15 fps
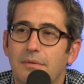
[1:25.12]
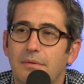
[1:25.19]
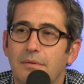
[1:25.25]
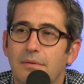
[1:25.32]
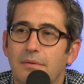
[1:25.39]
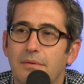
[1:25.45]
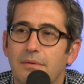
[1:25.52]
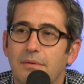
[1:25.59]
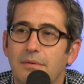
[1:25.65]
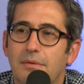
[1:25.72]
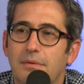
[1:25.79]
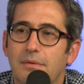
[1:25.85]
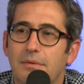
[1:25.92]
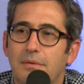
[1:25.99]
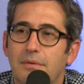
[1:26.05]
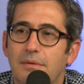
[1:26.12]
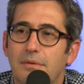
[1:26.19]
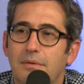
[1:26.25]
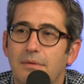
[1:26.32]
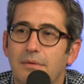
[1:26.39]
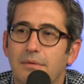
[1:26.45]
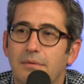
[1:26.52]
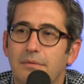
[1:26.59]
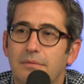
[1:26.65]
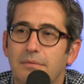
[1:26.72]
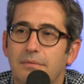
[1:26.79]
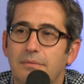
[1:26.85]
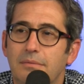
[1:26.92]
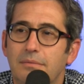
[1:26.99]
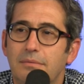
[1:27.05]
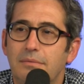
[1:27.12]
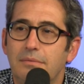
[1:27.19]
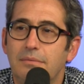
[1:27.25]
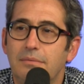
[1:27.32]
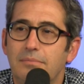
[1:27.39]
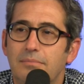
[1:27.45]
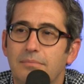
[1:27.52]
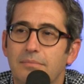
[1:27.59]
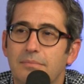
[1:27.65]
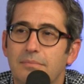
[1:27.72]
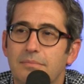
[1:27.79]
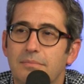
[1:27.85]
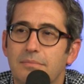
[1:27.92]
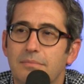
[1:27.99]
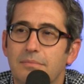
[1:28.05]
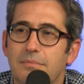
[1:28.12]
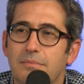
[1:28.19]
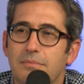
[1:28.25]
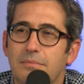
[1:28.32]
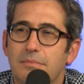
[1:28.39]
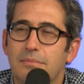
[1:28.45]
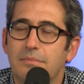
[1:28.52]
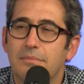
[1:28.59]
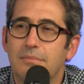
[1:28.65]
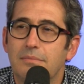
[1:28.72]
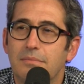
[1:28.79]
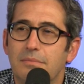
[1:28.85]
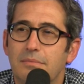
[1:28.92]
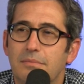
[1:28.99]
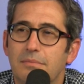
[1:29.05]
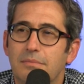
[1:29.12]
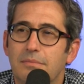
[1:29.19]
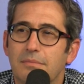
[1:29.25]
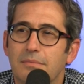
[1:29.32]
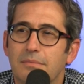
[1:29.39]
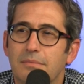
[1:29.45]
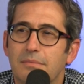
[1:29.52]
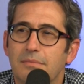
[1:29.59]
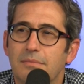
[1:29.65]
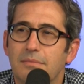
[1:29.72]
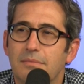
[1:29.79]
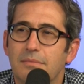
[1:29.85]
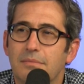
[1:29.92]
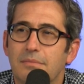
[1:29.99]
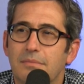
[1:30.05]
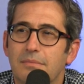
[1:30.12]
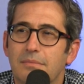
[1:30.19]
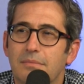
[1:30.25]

This person isn't speaking.